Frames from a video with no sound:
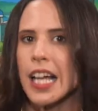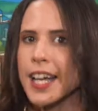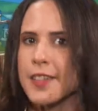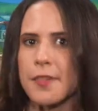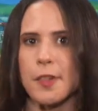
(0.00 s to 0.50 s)

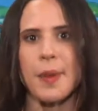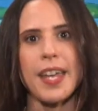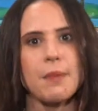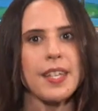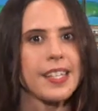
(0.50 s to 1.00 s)
items from
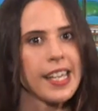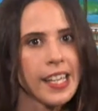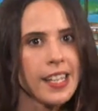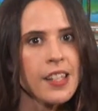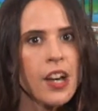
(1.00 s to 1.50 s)

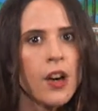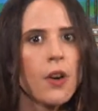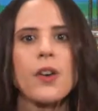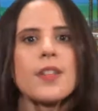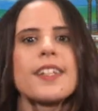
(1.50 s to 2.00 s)
NPCs
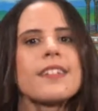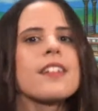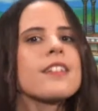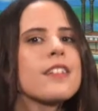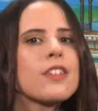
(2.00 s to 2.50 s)
or causing
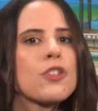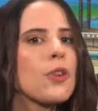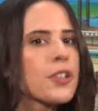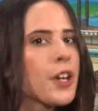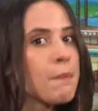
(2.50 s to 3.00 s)
citizens
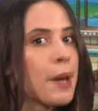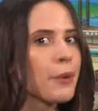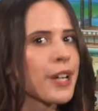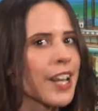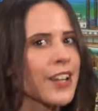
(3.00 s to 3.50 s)
short-term
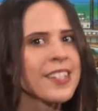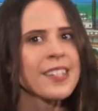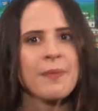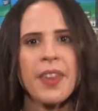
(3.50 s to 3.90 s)
memory loss.